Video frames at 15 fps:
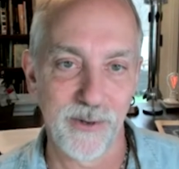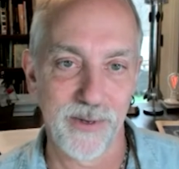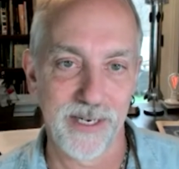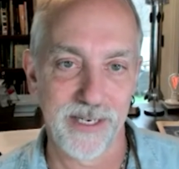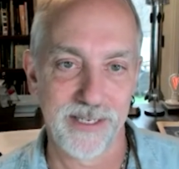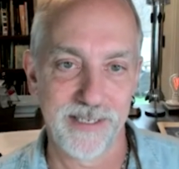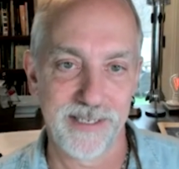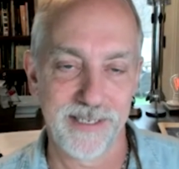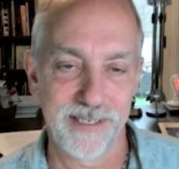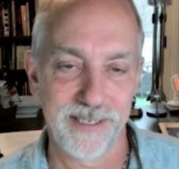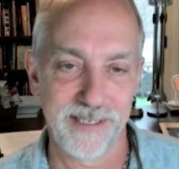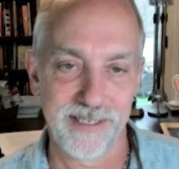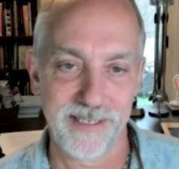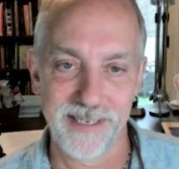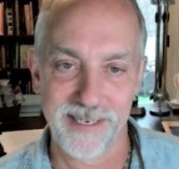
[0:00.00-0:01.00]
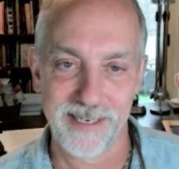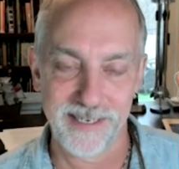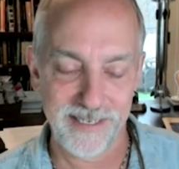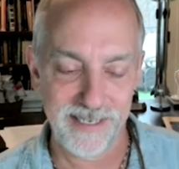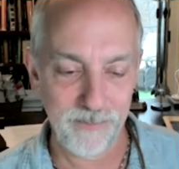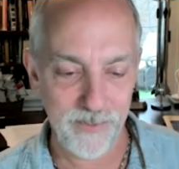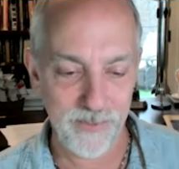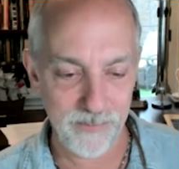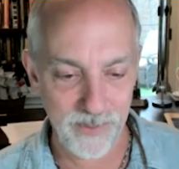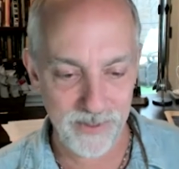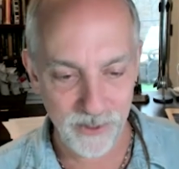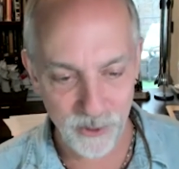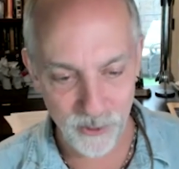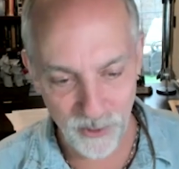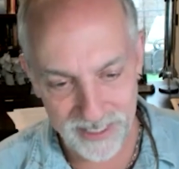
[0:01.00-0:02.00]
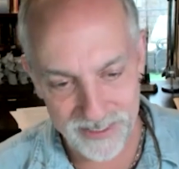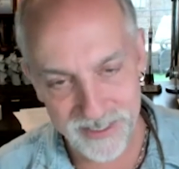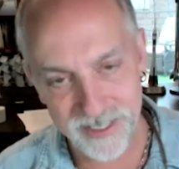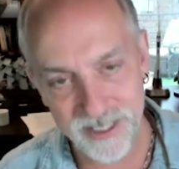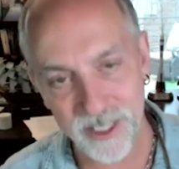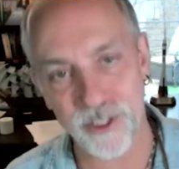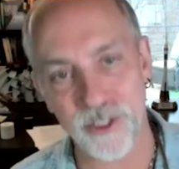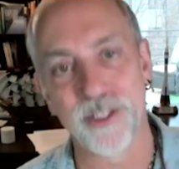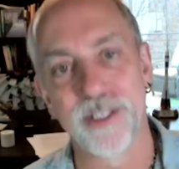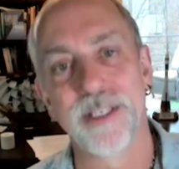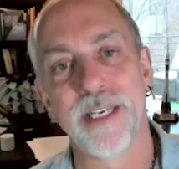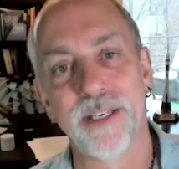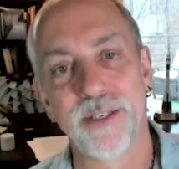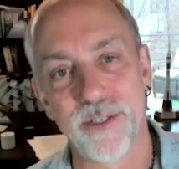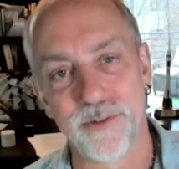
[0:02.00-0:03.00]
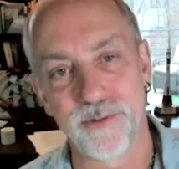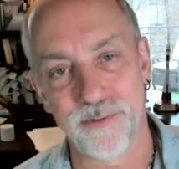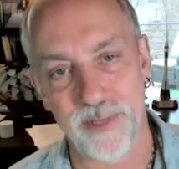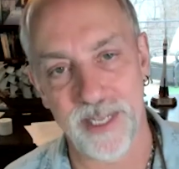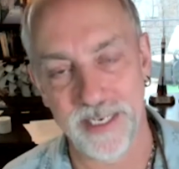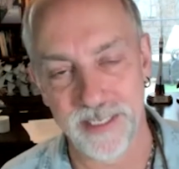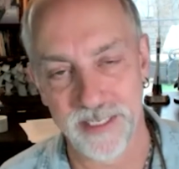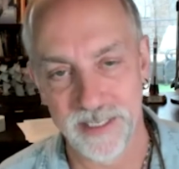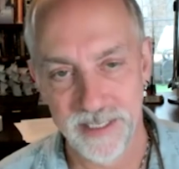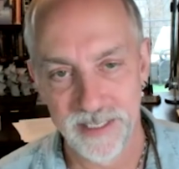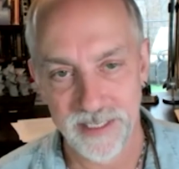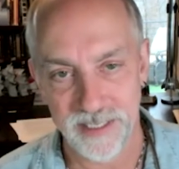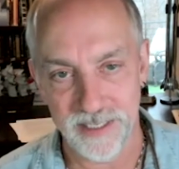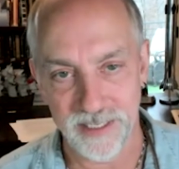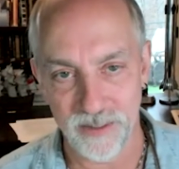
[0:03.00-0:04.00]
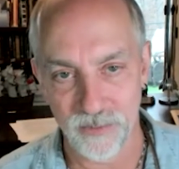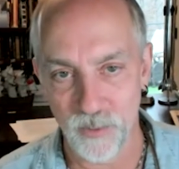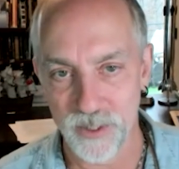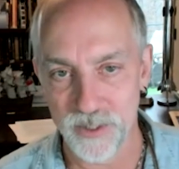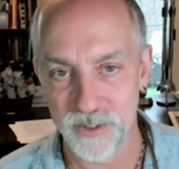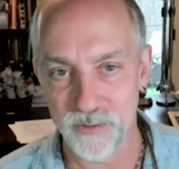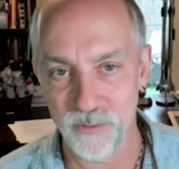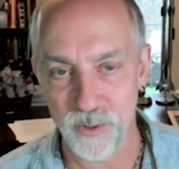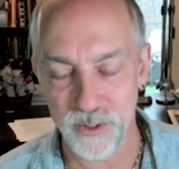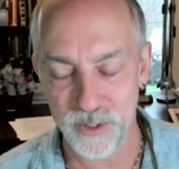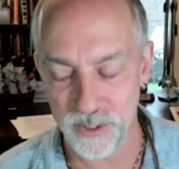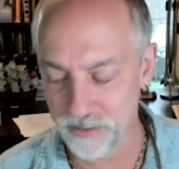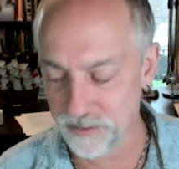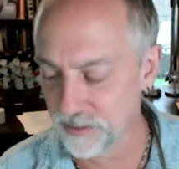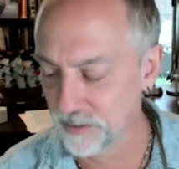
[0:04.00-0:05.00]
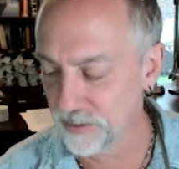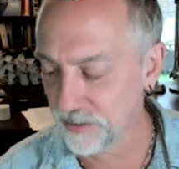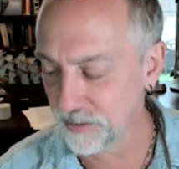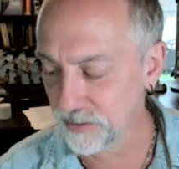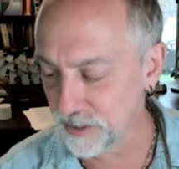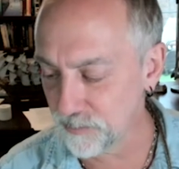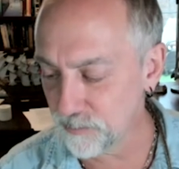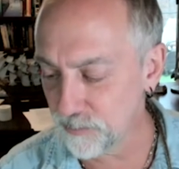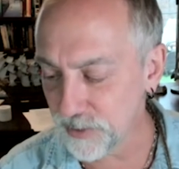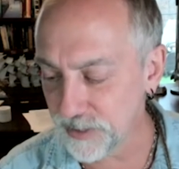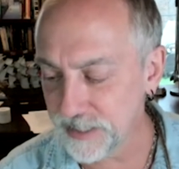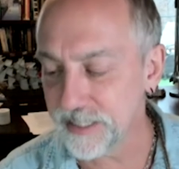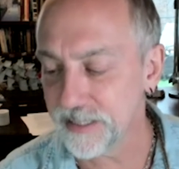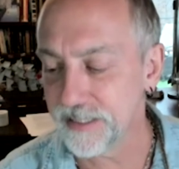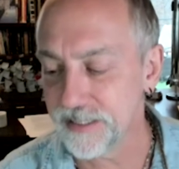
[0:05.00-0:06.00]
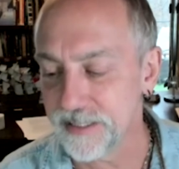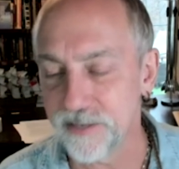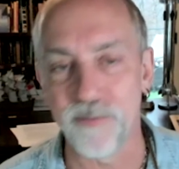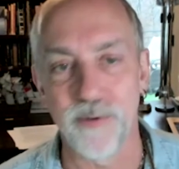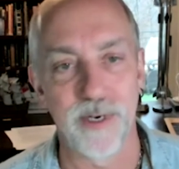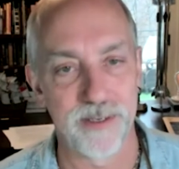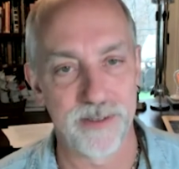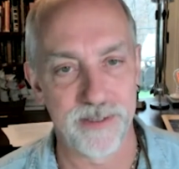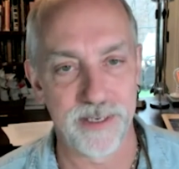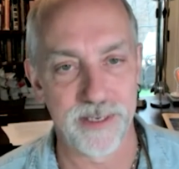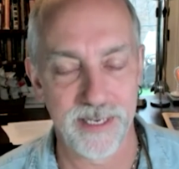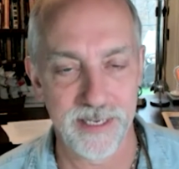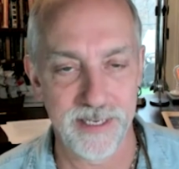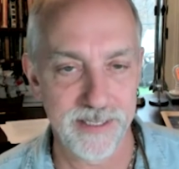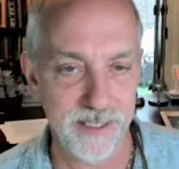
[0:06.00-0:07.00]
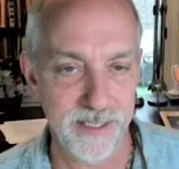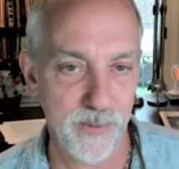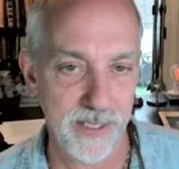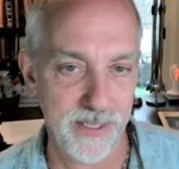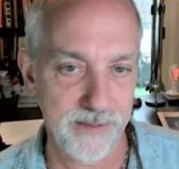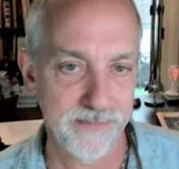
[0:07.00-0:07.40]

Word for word: uh, uh, uh, but, but the transition into flight uh, was, was uh, completely different than I had anticipated.